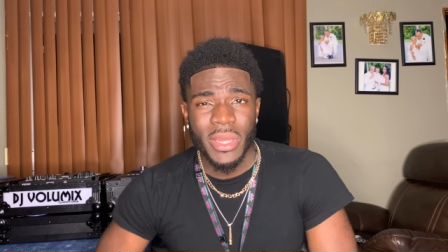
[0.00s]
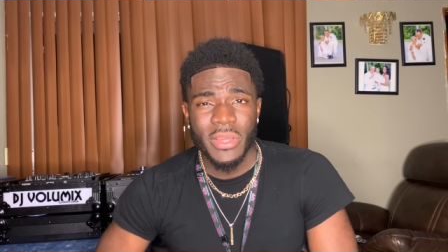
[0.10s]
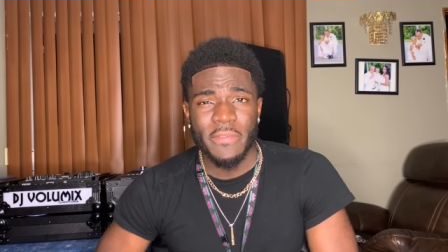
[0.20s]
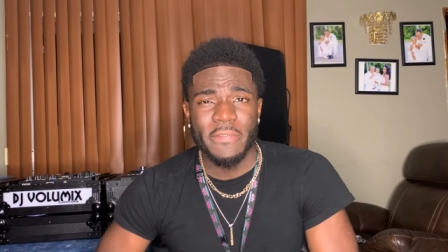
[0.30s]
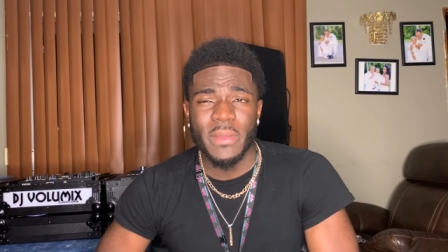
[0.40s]

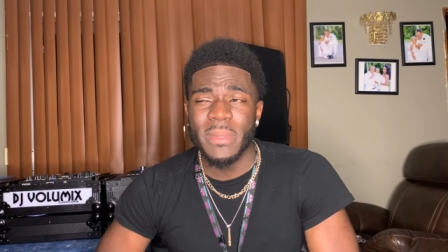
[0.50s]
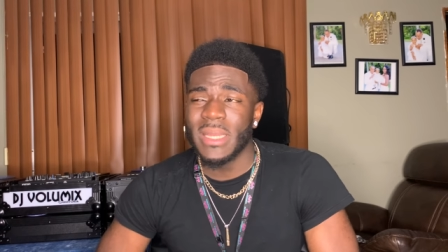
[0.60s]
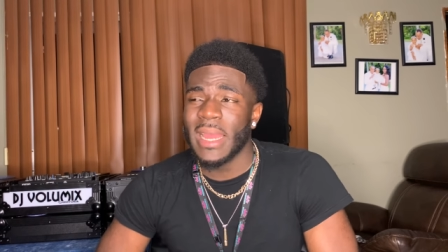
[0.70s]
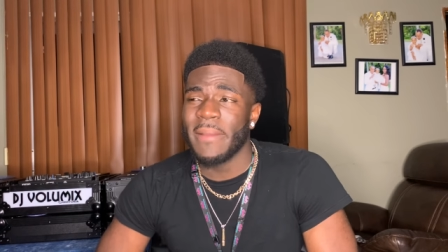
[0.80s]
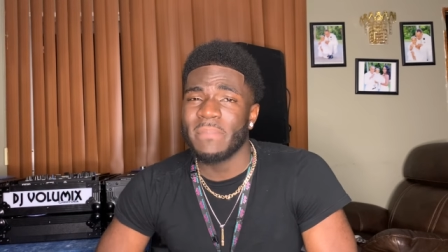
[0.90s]
You feel me?
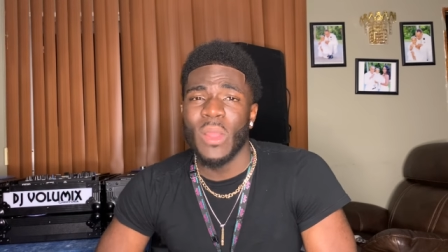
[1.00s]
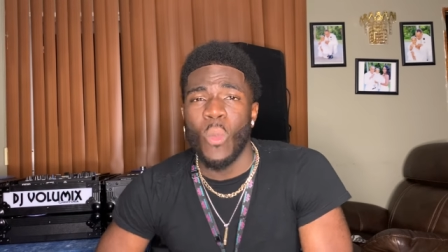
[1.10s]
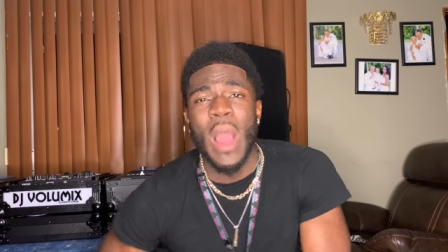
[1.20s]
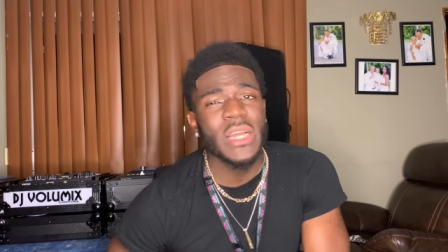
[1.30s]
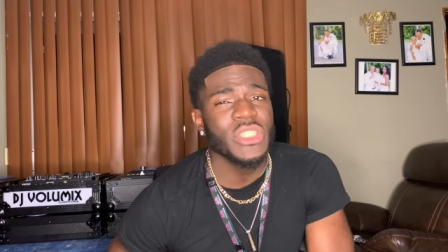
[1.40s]
Like,
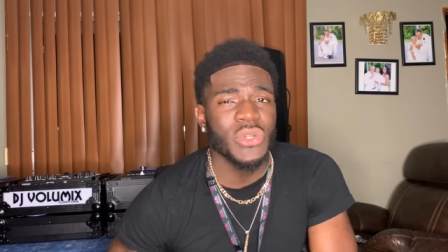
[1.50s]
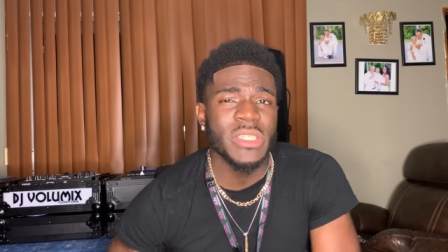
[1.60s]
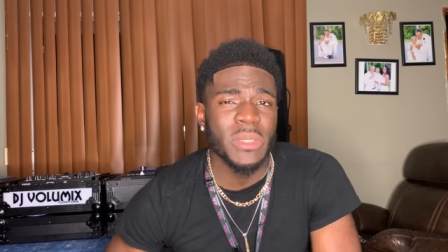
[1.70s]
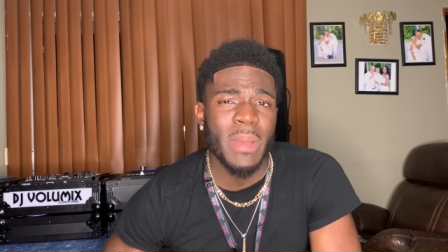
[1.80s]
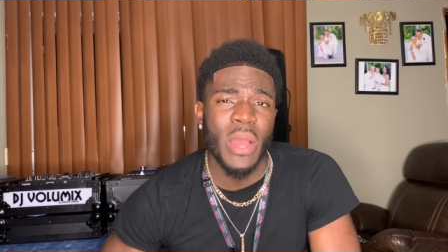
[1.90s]
why
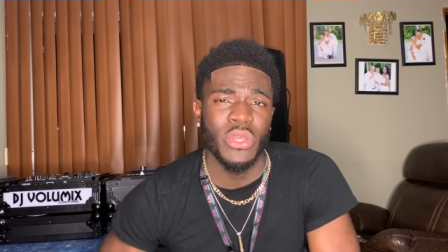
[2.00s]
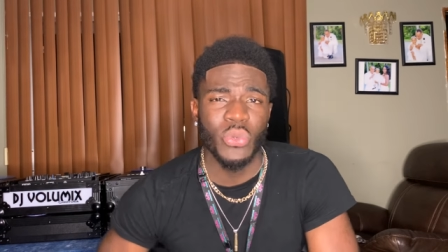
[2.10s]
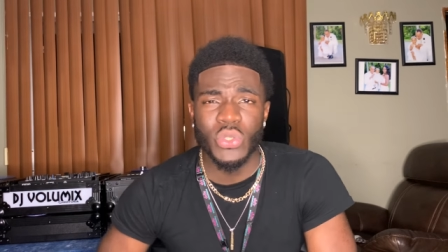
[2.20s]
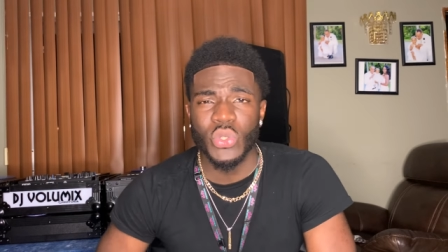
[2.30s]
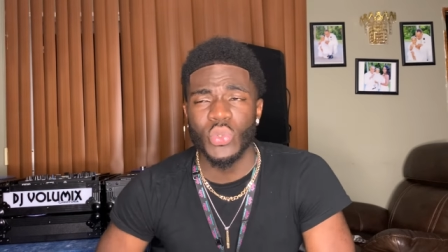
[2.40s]
stress about
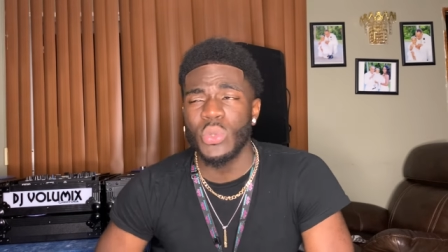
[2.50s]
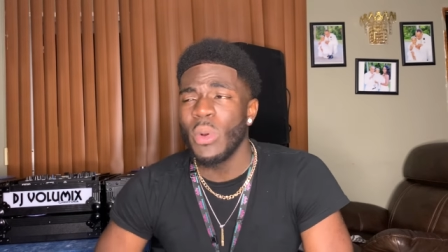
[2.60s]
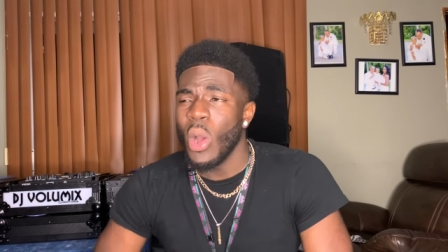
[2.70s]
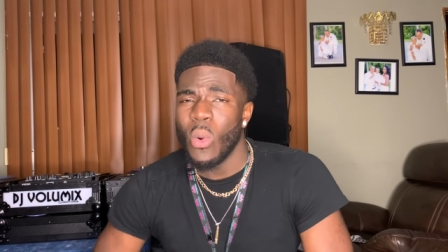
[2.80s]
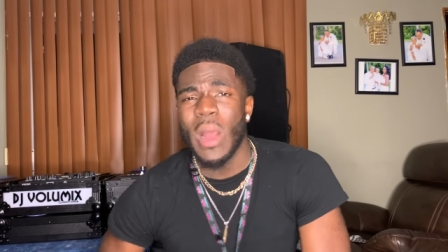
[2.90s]
YouTube?
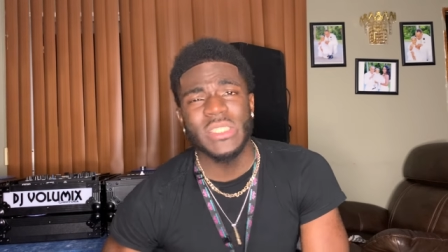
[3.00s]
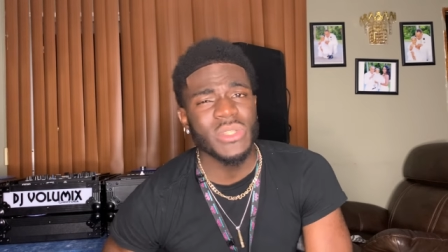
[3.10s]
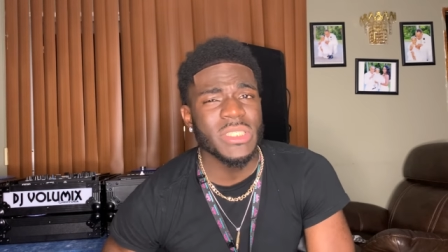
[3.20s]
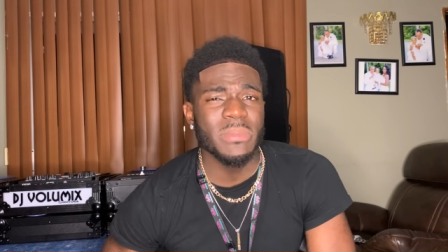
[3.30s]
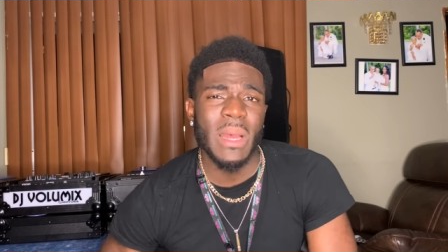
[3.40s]
Why
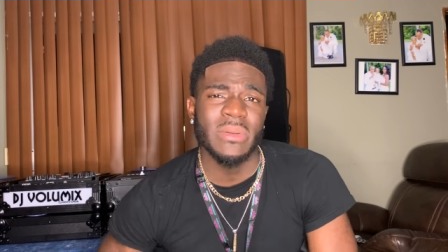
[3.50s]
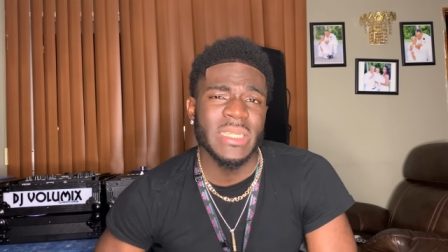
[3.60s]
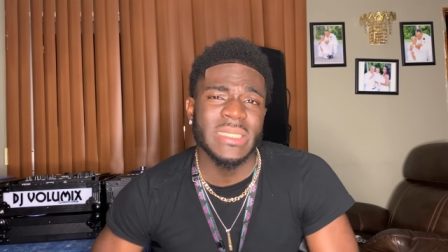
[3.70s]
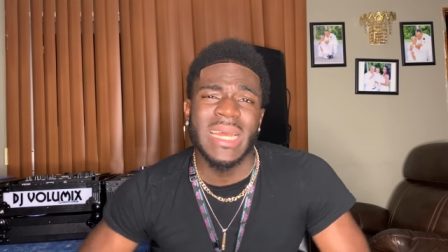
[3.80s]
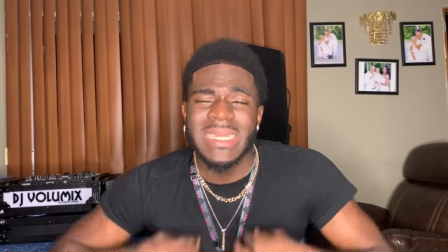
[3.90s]
stress about
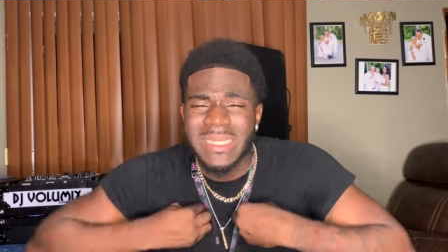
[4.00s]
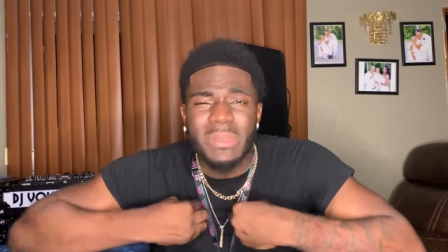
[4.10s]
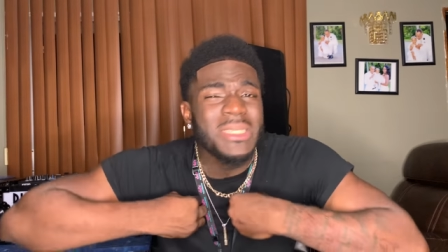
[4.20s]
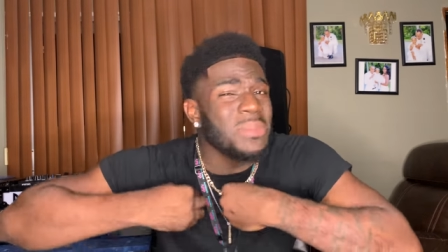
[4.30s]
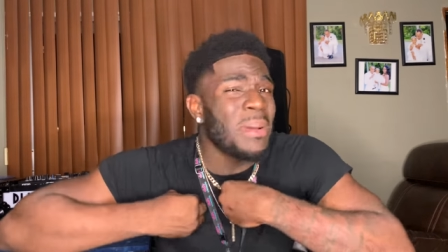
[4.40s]
this?
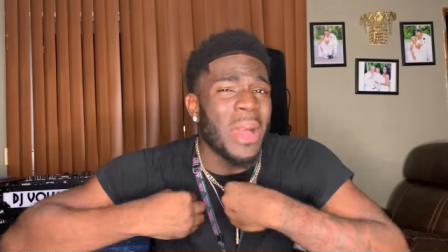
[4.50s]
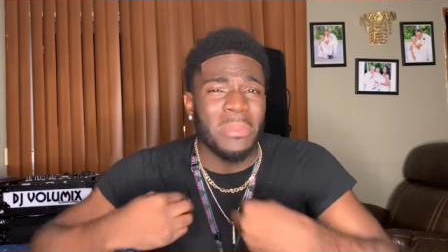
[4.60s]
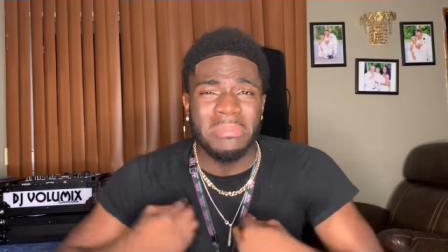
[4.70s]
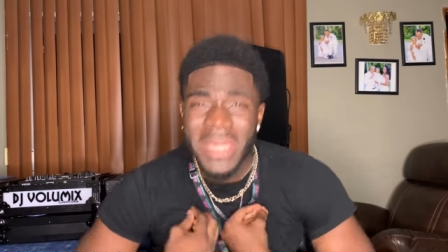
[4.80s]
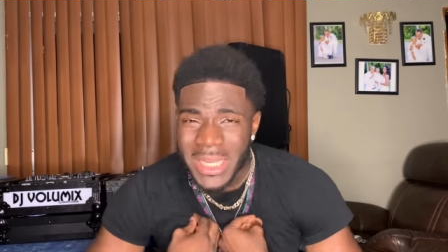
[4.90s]
It's about
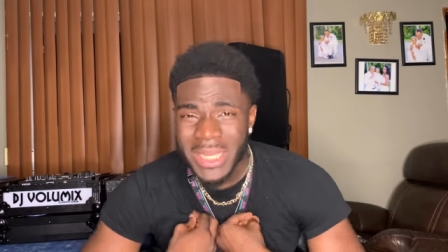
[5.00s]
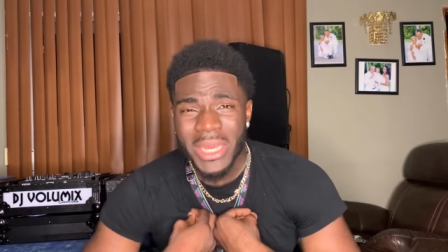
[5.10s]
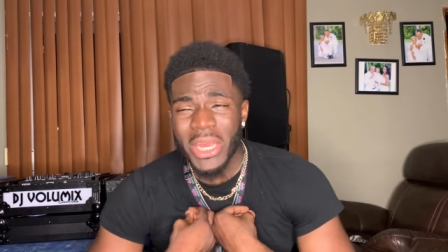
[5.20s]
me.